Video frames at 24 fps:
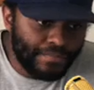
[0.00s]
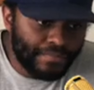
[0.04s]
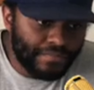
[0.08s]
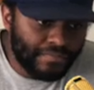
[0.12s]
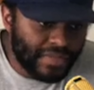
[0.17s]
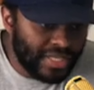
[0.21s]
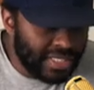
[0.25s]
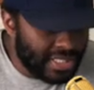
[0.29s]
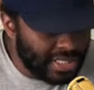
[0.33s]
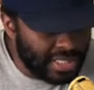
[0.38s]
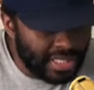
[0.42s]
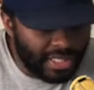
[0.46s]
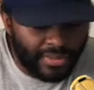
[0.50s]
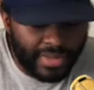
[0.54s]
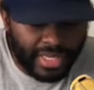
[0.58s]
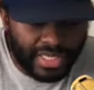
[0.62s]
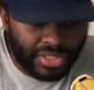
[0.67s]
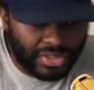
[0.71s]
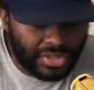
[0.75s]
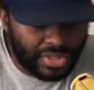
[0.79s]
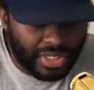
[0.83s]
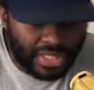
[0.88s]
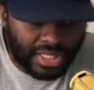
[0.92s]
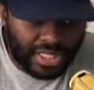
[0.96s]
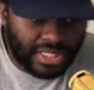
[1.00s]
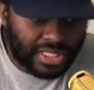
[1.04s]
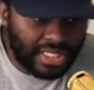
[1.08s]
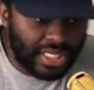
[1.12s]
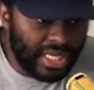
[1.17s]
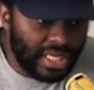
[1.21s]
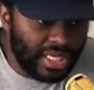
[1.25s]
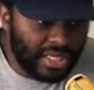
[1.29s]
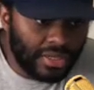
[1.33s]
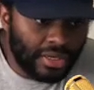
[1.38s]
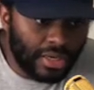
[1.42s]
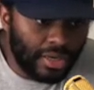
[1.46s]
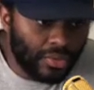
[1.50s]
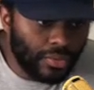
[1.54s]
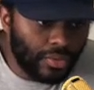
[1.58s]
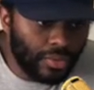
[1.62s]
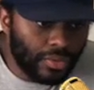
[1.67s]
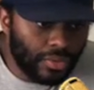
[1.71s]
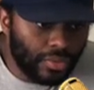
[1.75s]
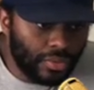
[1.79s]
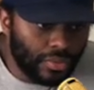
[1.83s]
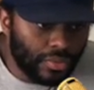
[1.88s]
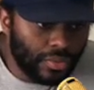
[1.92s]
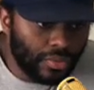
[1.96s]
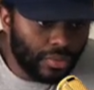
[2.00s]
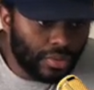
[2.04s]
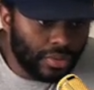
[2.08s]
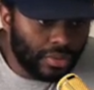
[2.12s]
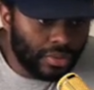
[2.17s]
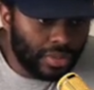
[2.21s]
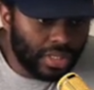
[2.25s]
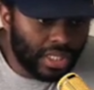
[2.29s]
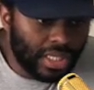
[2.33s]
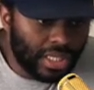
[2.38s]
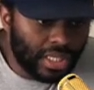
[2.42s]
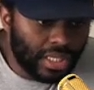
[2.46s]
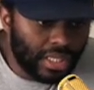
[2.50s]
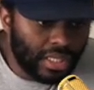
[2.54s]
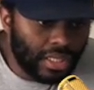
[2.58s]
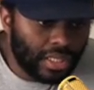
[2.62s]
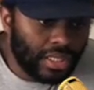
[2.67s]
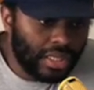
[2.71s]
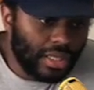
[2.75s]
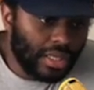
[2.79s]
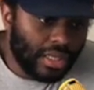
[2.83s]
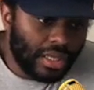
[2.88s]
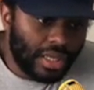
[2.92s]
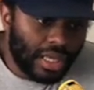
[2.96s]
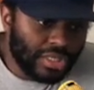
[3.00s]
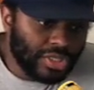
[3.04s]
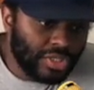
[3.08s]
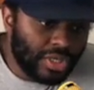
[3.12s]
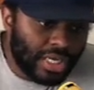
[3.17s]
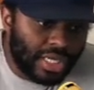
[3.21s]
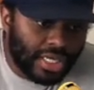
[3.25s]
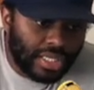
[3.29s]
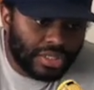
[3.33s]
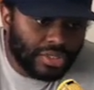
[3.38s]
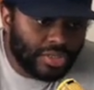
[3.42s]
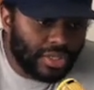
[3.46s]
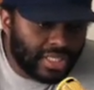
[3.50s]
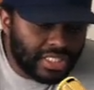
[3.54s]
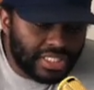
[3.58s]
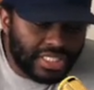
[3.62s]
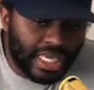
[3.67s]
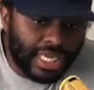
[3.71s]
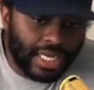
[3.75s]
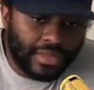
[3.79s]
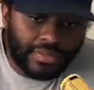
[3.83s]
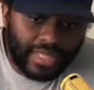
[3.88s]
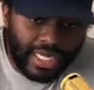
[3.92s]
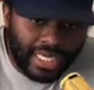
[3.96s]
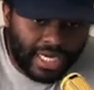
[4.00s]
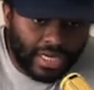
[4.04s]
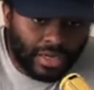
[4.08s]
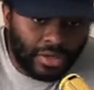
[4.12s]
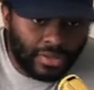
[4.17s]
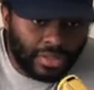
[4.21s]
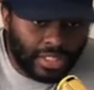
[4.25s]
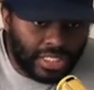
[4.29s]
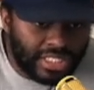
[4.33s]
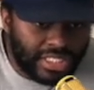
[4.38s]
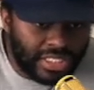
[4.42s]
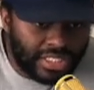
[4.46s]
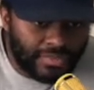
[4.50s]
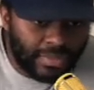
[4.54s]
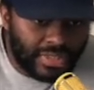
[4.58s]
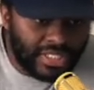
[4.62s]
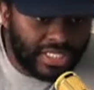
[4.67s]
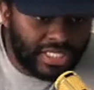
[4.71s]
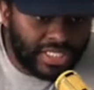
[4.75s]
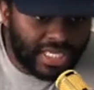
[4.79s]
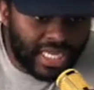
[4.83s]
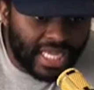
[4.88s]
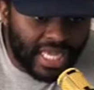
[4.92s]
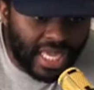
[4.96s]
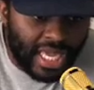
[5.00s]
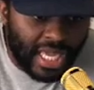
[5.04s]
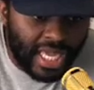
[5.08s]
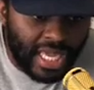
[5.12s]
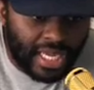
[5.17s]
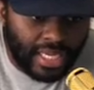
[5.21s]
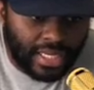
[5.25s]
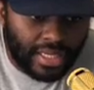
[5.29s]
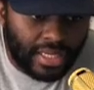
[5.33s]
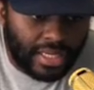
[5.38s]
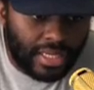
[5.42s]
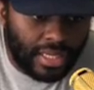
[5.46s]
this is going to be interesting to see. You know, we'll try to stay updated on this as much as I can.